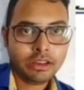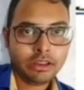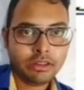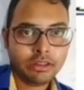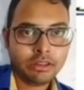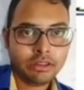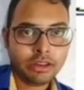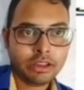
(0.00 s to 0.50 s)

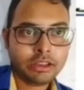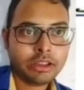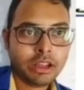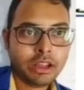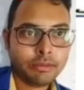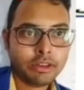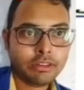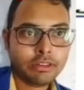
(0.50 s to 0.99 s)

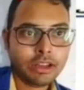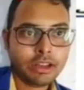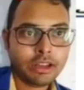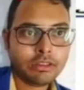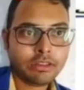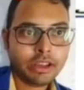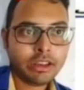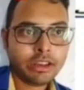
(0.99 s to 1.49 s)
Okay, this is
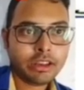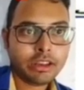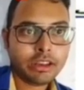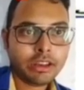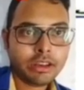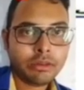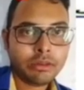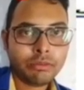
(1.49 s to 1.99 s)
the
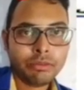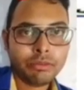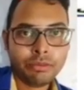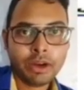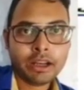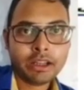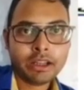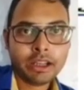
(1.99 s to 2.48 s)
Hamiltonian. Okay,
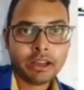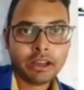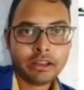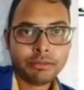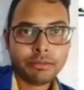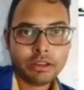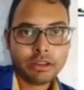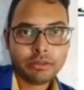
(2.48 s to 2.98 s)

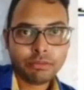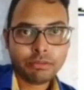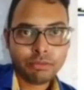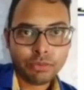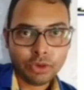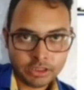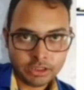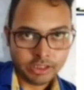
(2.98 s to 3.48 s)
kinetic
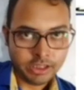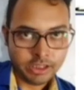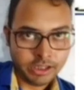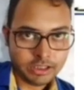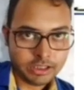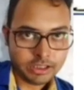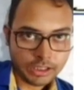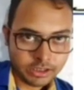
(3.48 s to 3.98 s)
energy plus
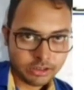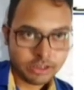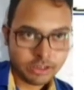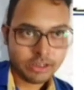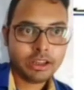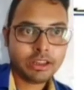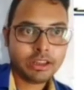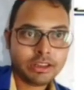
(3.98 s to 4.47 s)
potential
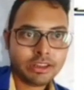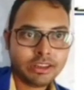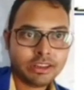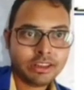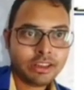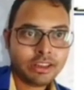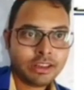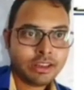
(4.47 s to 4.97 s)
energy,
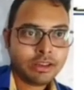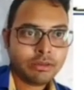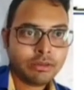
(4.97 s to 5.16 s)
right?